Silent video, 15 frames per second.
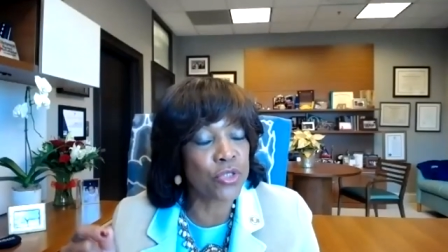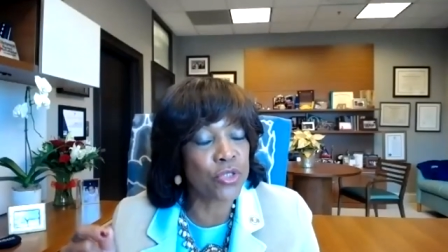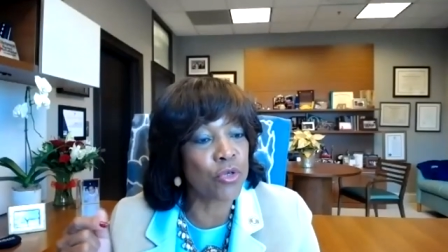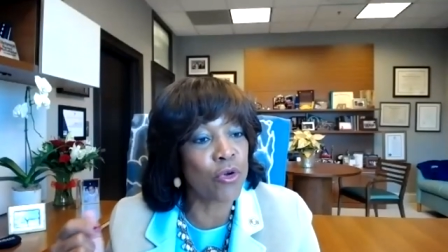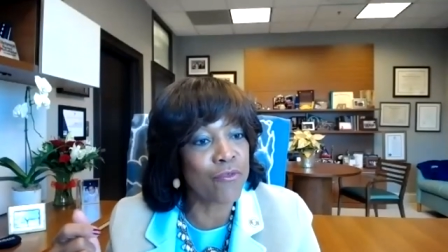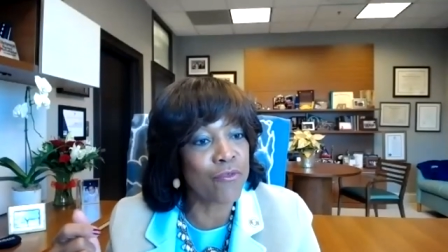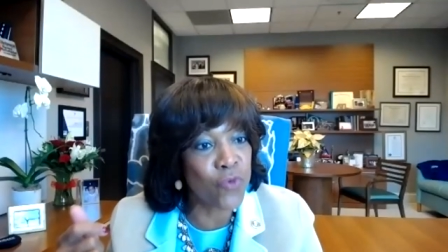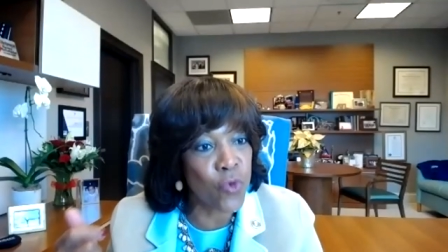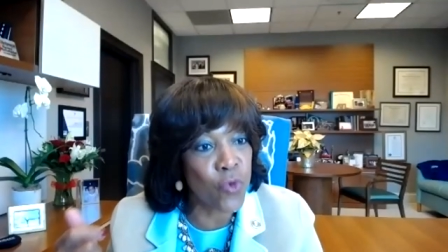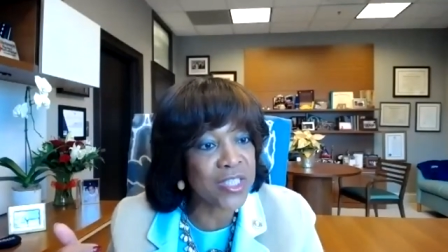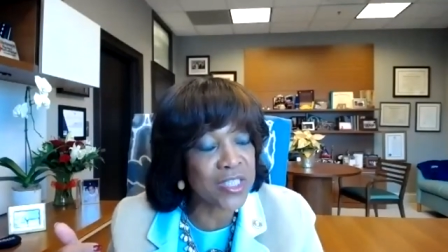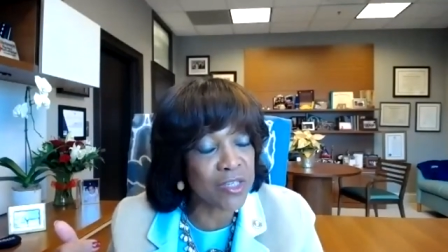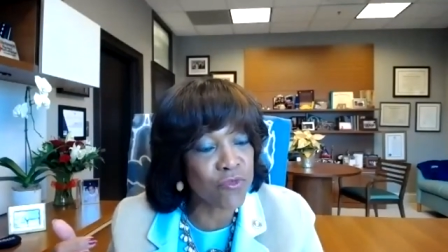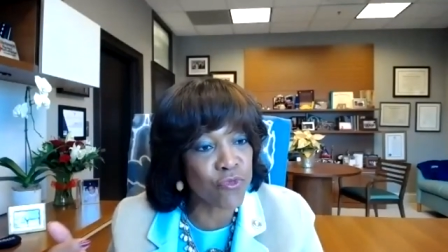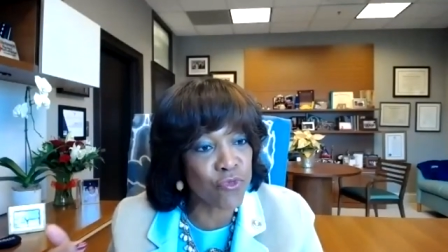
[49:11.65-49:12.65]
So a
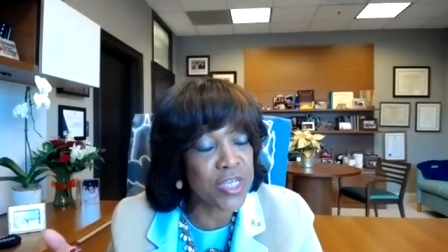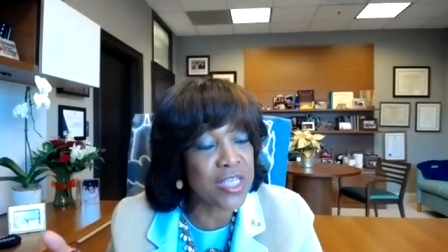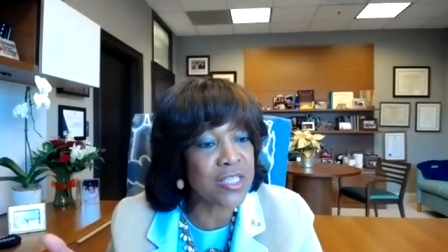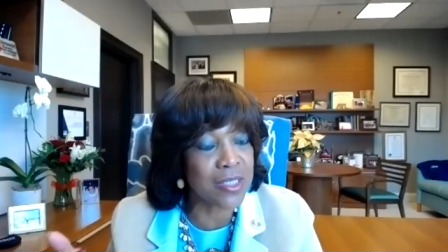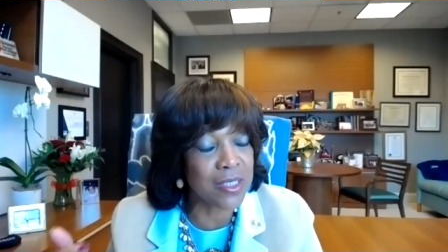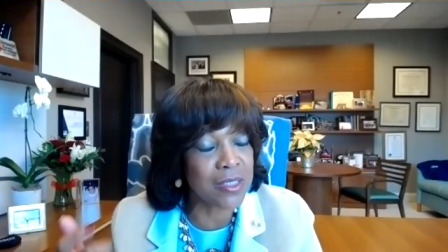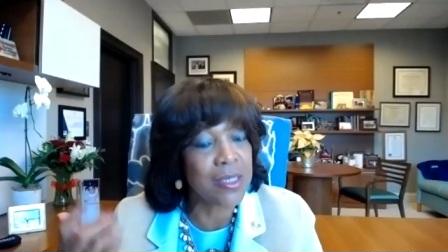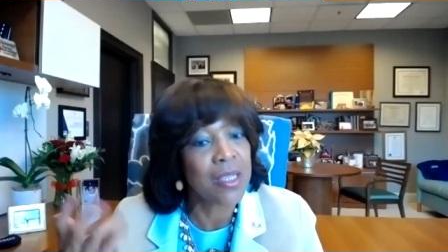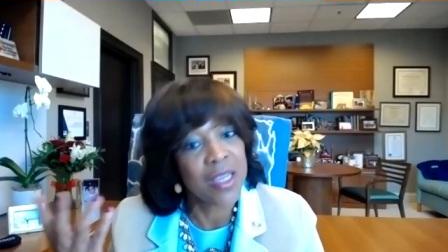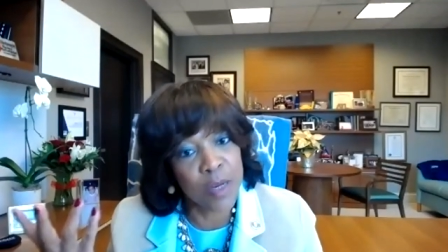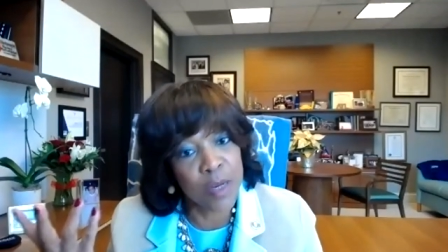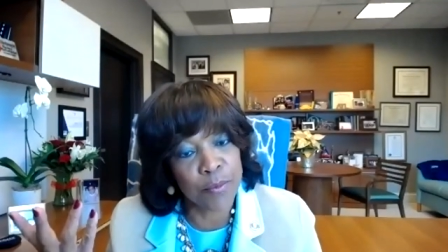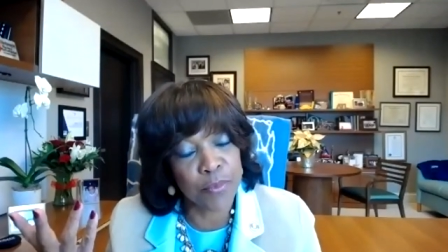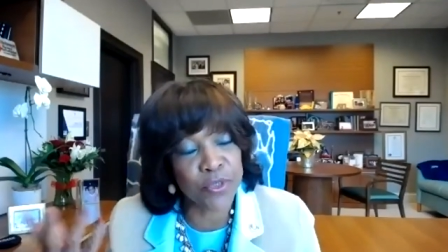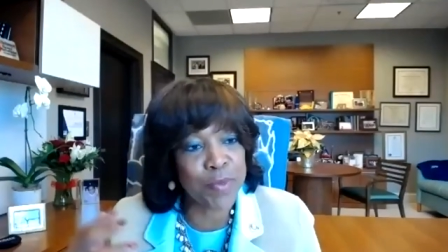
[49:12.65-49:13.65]
voice of reason
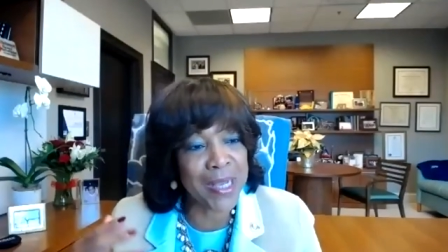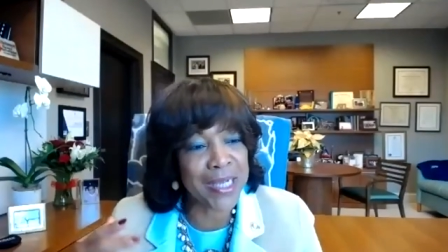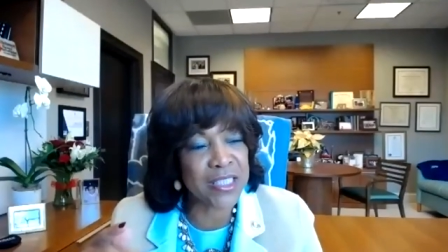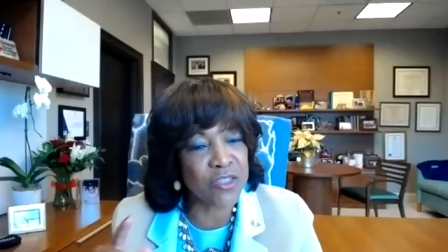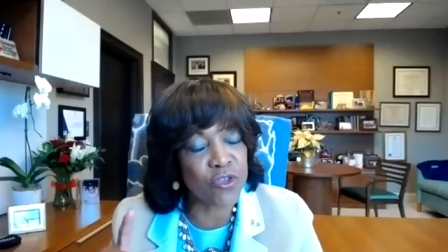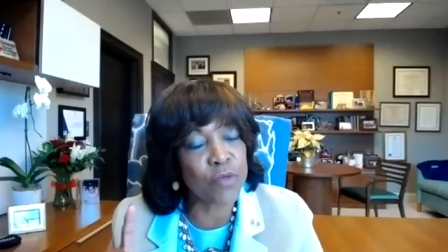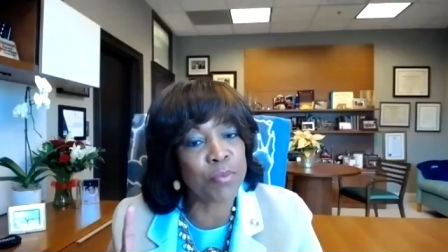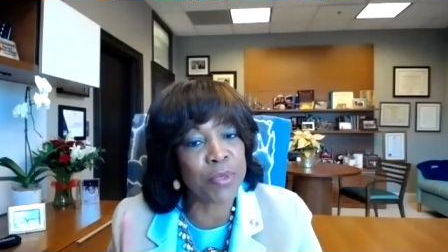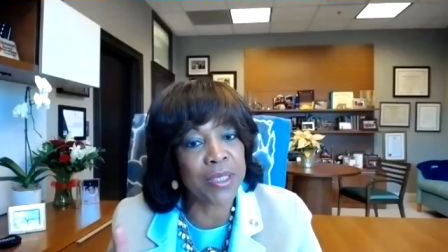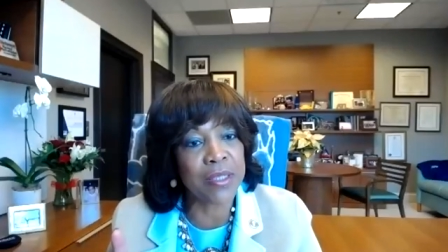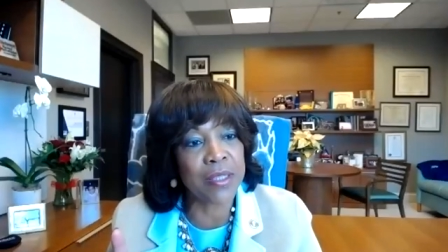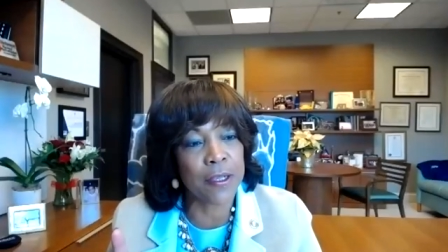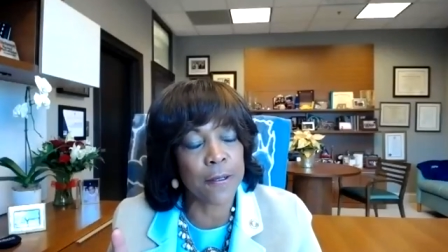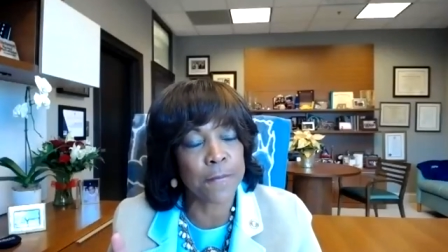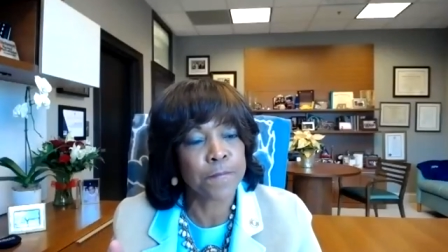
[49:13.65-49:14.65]
and perspective could be
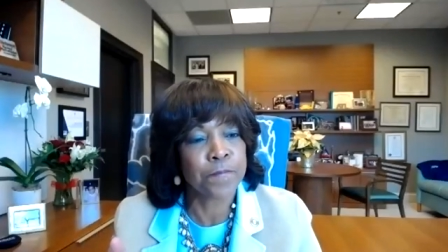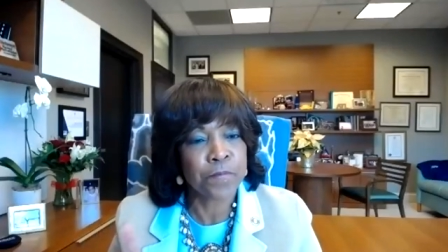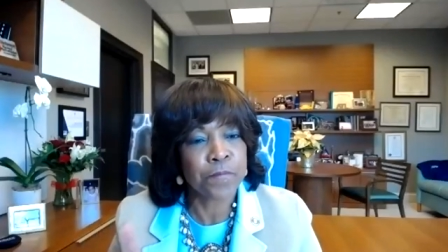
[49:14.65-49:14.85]
there.